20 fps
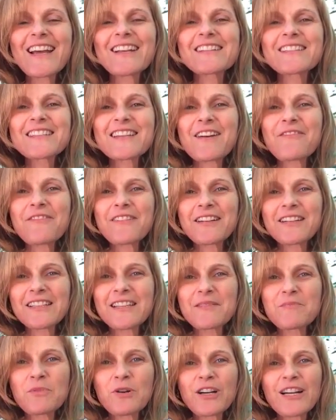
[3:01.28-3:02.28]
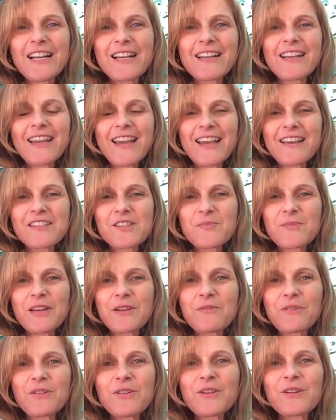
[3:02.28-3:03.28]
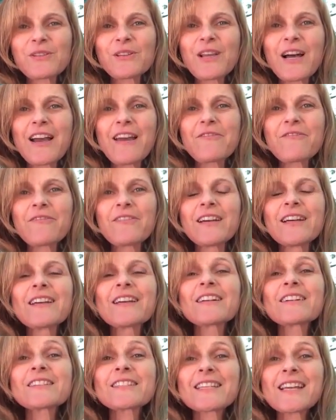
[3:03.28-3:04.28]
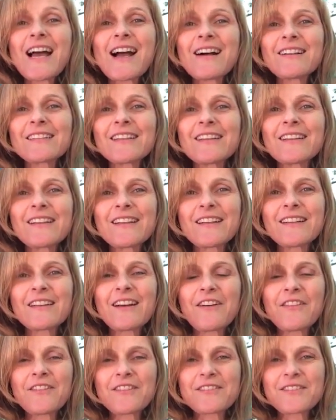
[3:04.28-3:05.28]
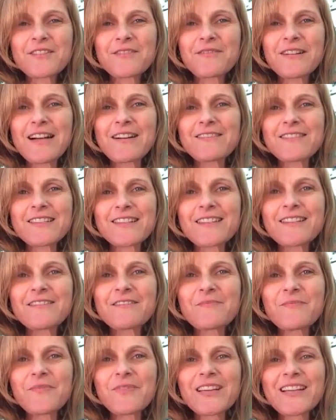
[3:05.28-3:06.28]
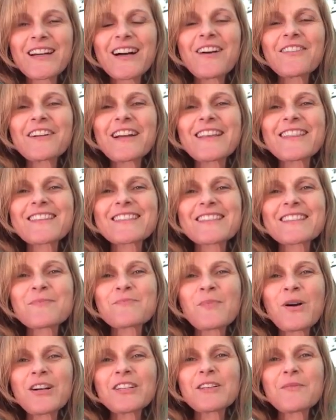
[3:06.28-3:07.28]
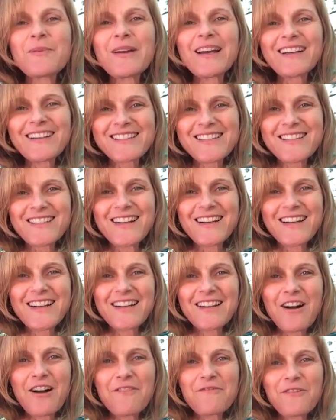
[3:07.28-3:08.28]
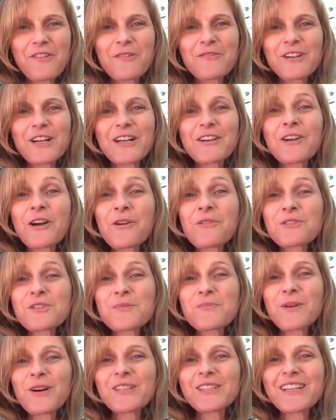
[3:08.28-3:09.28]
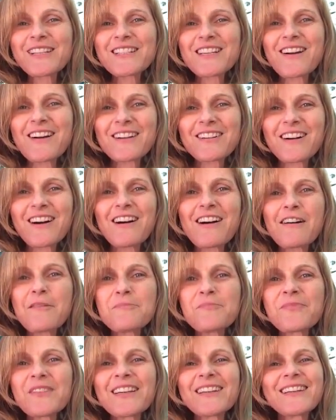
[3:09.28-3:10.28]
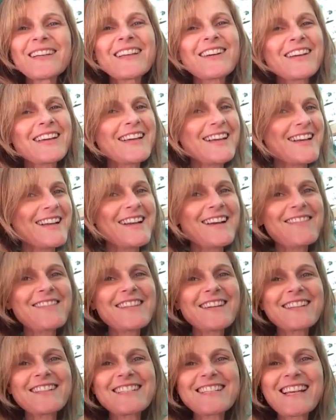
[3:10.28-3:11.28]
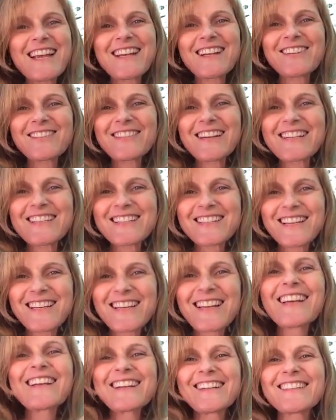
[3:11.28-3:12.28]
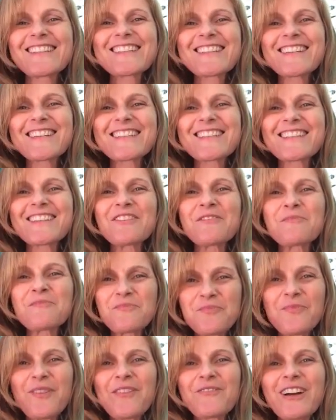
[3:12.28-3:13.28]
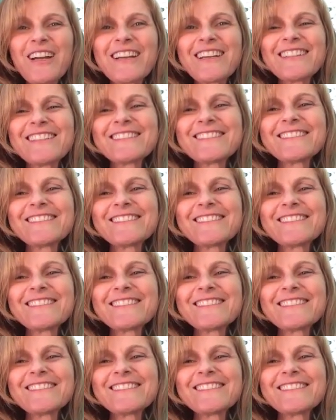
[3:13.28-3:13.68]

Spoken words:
and definitely more engagement with your life, your talent, and others around you. All right, this is Marla Beck signing off over at CoachMarla.com. Get out there and take a risk, and I'll see you soon. Bye-bye.